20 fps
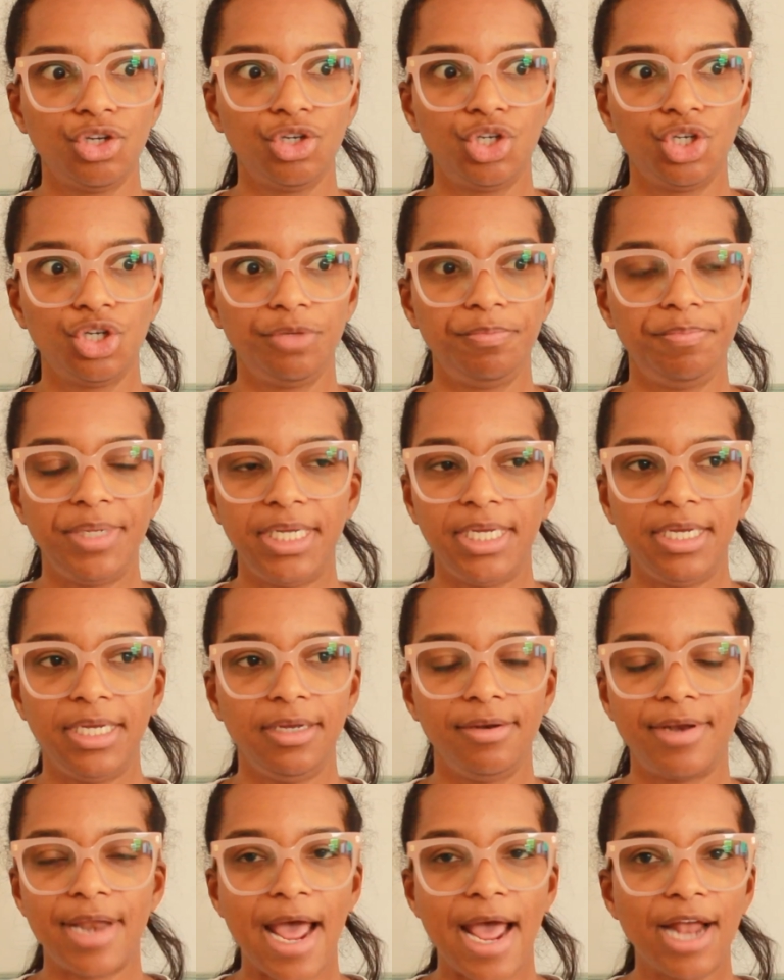should be
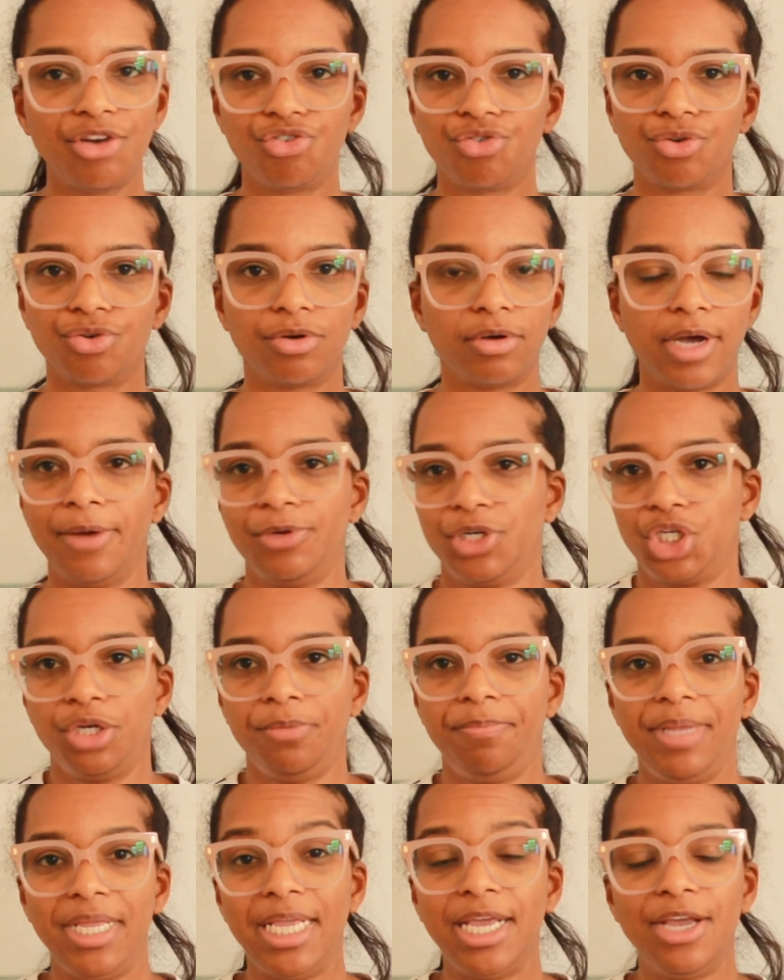natural or
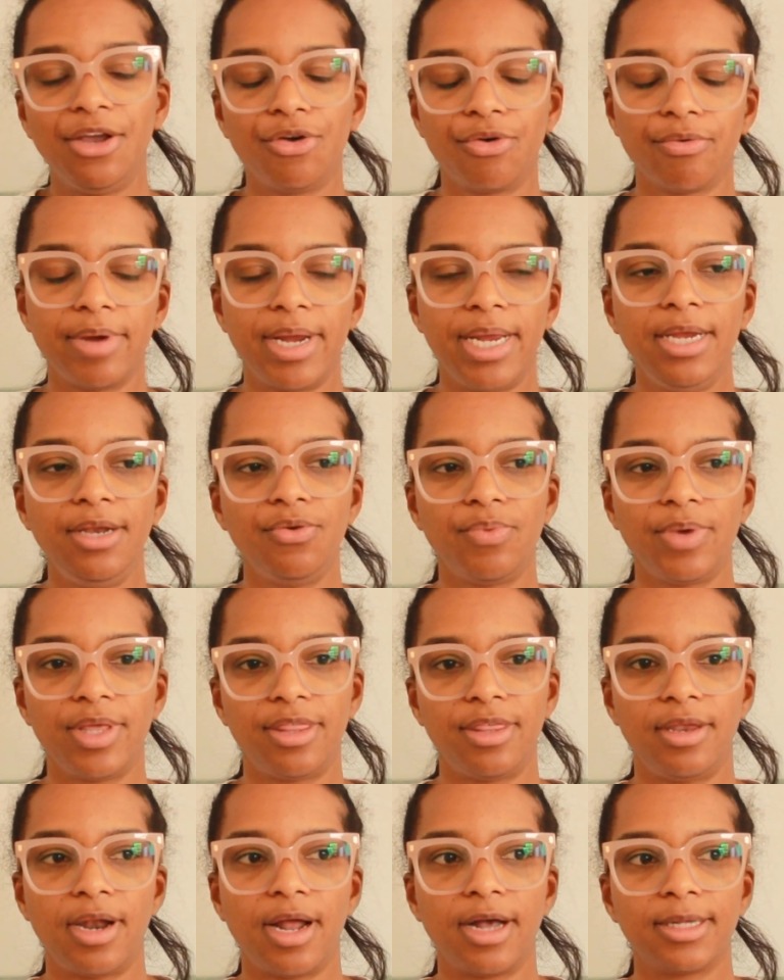should be ingrained
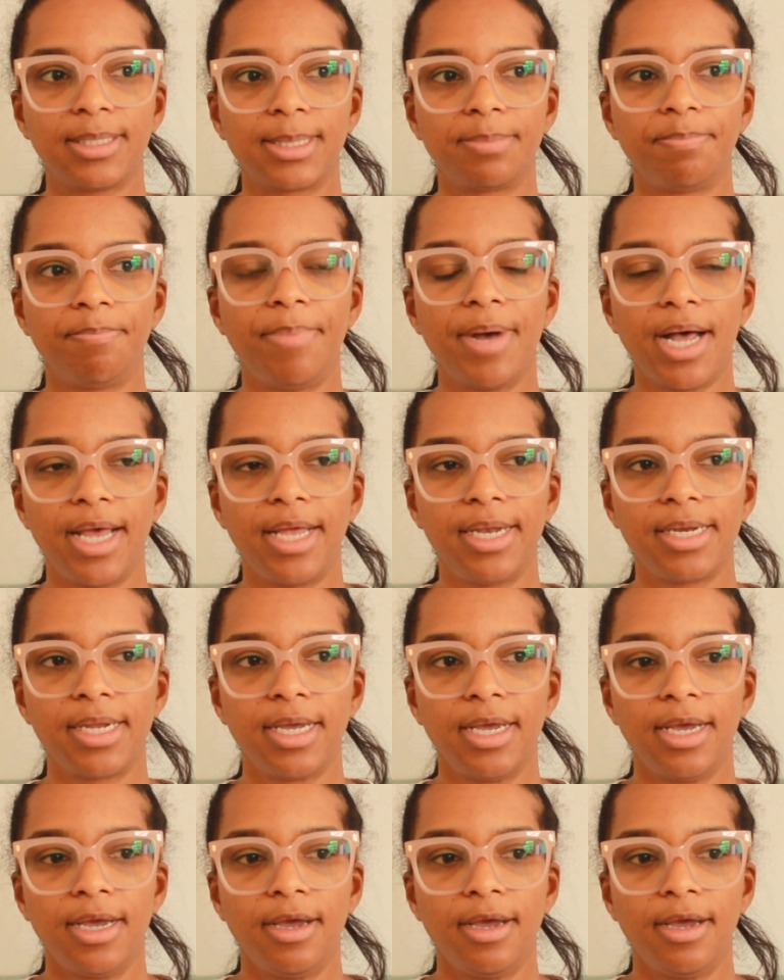within us, but